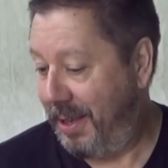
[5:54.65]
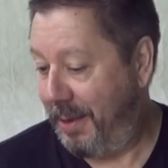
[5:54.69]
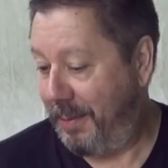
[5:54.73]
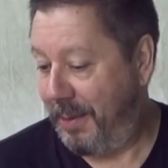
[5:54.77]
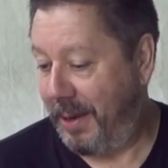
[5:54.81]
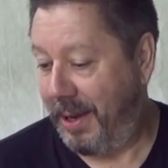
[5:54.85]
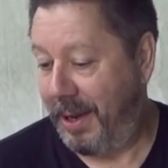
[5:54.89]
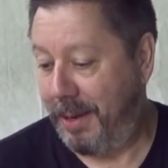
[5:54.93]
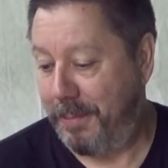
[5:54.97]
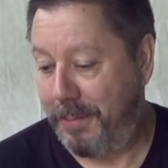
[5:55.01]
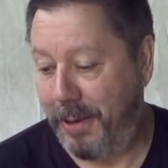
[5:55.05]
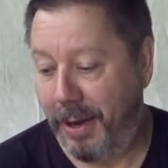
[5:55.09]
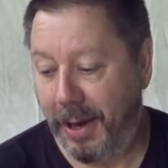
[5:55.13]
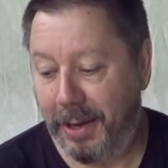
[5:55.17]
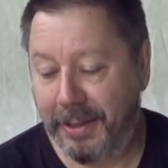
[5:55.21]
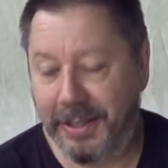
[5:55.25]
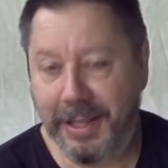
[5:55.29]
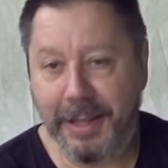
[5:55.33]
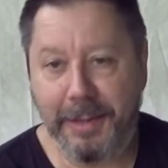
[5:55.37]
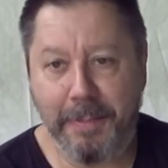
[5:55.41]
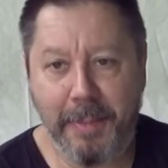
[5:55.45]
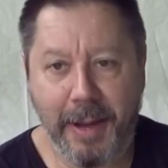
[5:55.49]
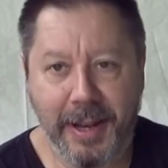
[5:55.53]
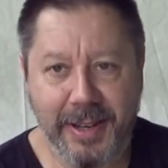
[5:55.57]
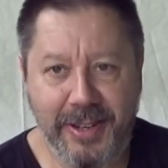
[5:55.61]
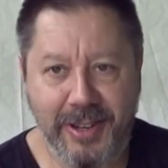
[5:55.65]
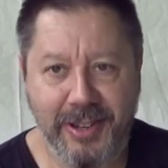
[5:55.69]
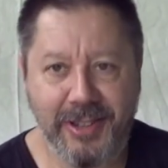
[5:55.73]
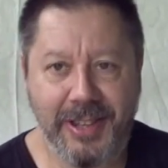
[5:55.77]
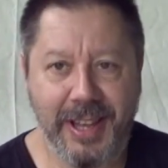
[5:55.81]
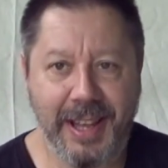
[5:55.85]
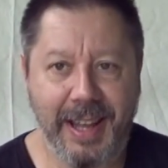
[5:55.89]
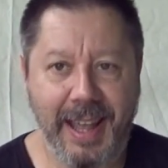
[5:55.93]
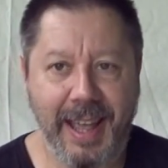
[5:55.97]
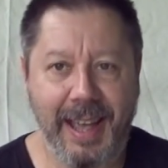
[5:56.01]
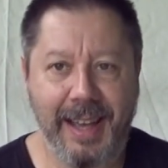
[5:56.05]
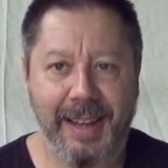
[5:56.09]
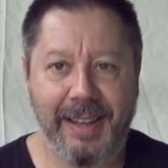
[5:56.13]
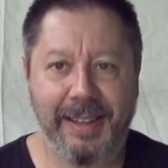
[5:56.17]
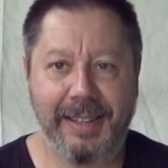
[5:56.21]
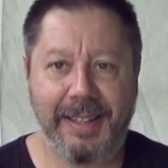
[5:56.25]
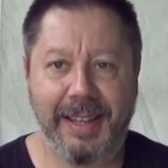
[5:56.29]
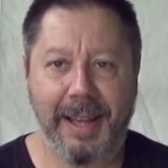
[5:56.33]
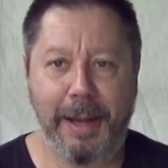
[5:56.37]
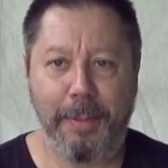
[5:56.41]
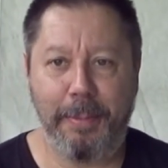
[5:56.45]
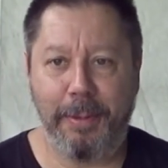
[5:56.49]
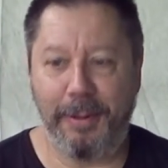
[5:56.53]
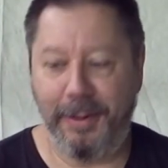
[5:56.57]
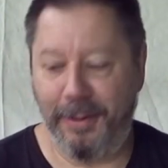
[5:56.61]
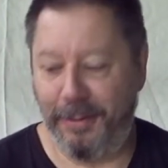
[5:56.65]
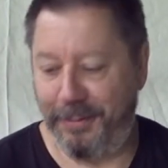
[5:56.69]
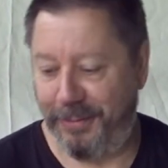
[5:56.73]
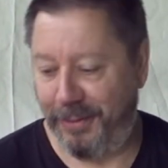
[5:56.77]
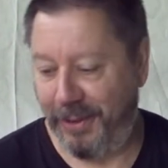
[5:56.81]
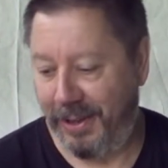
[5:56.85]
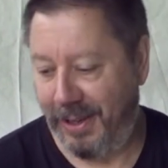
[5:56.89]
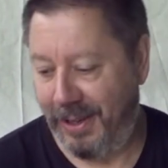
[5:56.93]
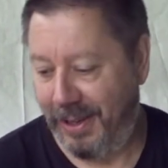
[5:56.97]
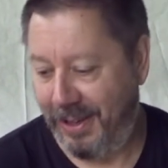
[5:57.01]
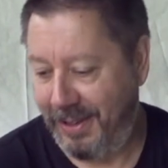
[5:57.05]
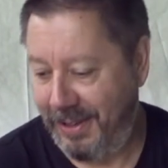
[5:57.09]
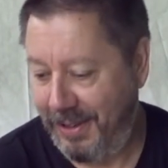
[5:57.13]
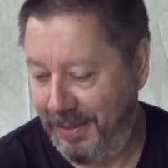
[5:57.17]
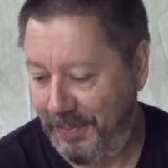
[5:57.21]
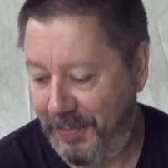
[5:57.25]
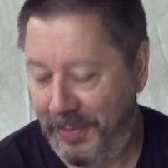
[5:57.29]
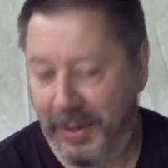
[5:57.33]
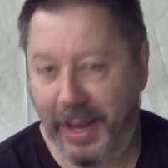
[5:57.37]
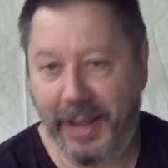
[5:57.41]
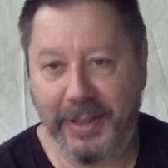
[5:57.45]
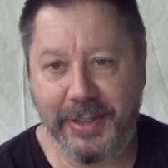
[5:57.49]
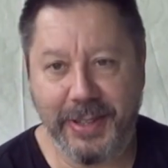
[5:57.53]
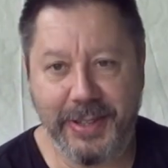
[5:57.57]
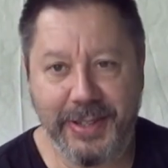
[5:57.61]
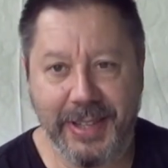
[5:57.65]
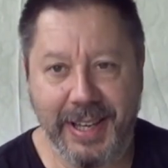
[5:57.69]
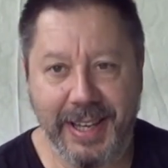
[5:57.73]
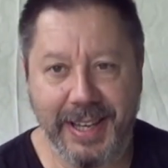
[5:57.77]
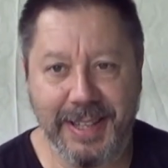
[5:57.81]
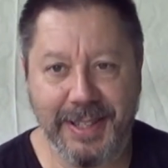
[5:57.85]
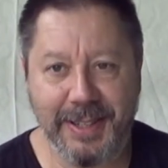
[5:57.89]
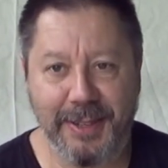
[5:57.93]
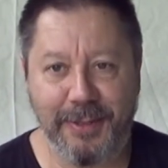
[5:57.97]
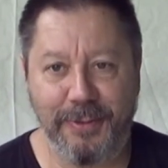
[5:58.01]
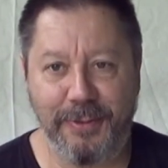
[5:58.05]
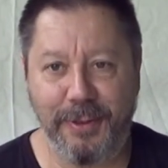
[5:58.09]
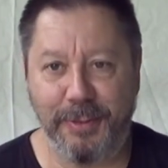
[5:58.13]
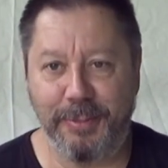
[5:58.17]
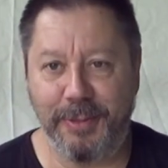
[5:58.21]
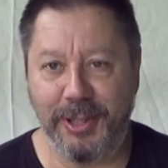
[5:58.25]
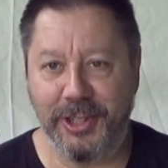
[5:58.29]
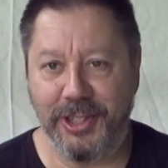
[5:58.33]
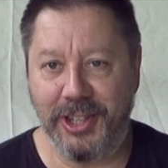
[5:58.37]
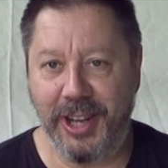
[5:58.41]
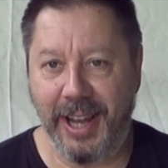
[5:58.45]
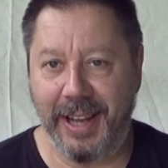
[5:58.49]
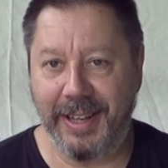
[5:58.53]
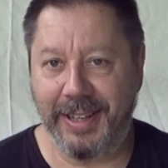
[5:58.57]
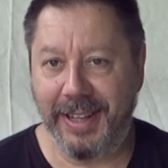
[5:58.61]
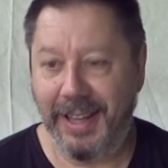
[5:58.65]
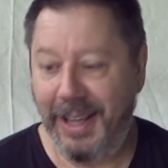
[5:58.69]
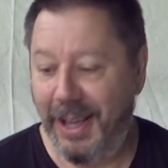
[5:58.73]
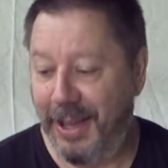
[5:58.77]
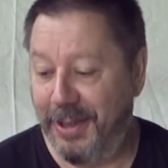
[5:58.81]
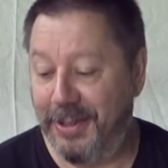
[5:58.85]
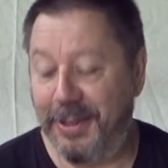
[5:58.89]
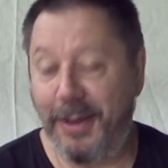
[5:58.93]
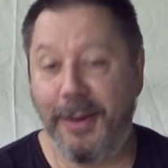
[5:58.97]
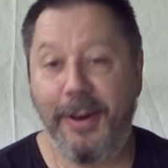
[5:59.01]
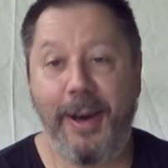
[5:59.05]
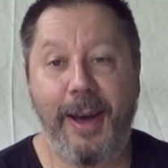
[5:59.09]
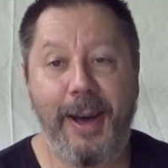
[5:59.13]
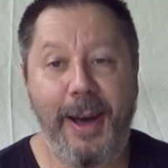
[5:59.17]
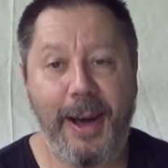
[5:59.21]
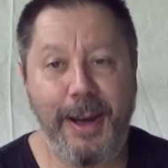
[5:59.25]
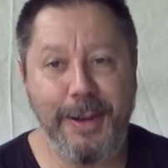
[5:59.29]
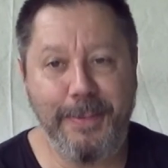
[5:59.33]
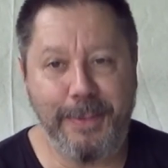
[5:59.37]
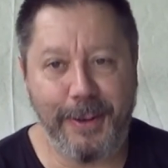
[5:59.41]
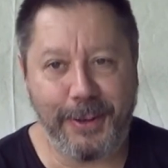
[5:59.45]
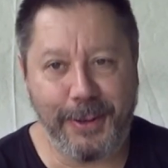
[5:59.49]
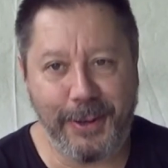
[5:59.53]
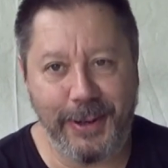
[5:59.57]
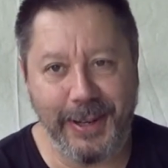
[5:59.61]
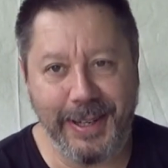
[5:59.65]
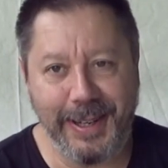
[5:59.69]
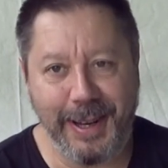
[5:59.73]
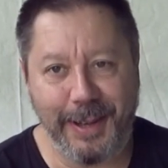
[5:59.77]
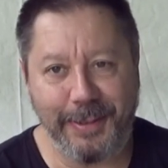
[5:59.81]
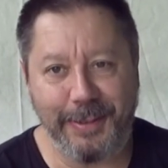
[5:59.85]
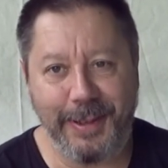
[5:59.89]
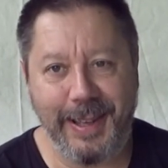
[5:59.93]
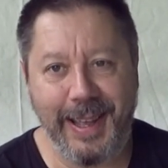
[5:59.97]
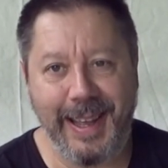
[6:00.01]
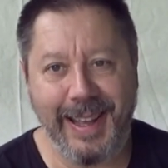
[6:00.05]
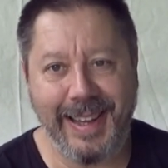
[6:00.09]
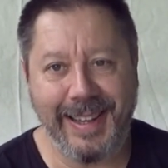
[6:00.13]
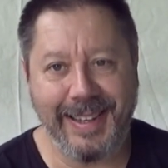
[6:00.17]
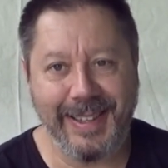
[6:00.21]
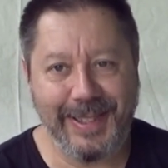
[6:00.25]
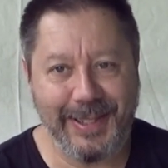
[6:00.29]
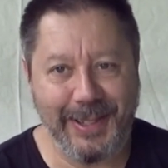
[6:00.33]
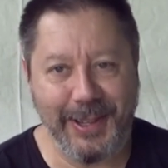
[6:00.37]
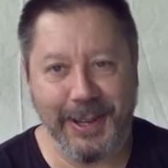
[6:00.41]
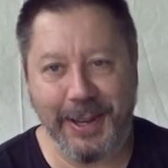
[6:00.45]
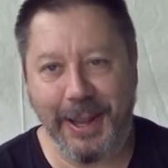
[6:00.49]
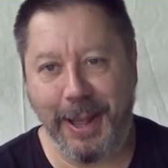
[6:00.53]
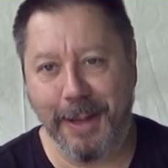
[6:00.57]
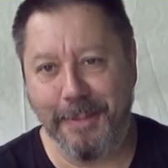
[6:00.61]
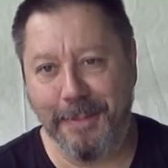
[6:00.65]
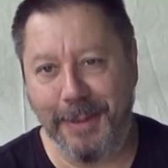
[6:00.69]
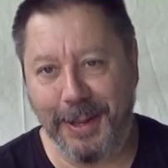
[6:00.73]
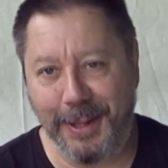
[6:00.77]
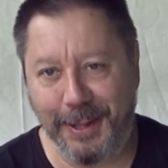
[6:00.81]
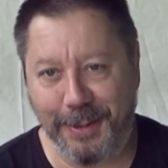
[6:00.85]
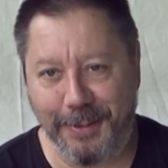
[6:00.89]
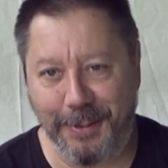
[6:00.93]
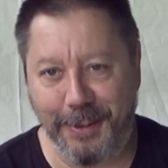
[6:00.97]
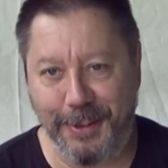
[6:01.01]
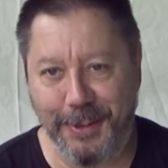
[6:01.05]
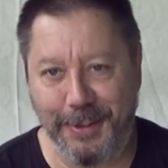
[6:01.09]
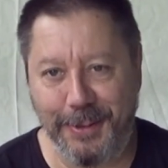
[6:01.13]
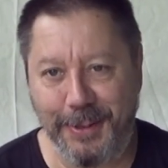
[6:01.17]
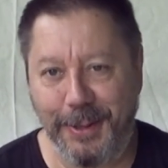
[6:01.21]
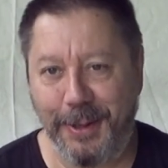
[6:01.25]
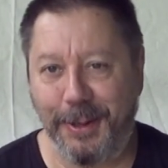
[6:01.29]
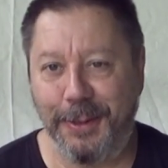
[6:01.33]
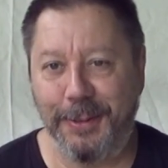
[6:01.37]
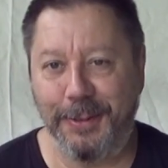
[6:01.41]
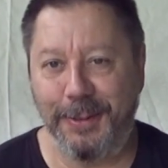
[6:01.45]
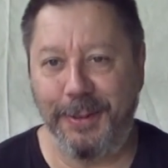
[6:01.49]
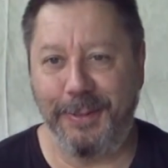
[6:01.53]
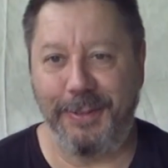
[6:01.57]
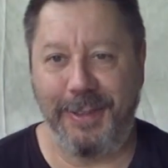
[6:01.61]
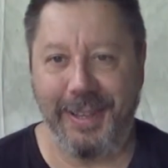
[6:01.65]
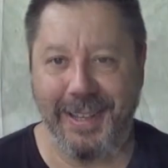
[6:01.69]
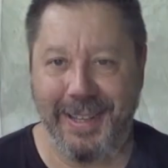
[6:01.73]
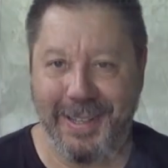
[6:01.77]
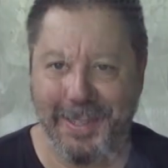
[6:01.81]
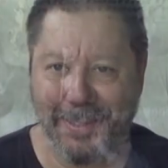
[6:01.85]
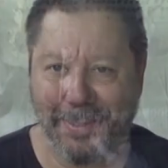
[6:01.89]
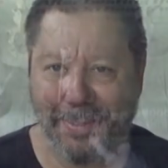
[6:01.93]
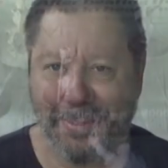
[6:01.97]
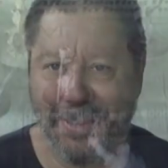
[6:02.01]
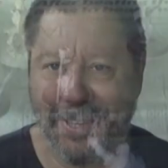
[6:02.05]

Uh, but I did manage to dig out a couple of uh, other tins from the shed. So I hope I've got enough here to get me through all of these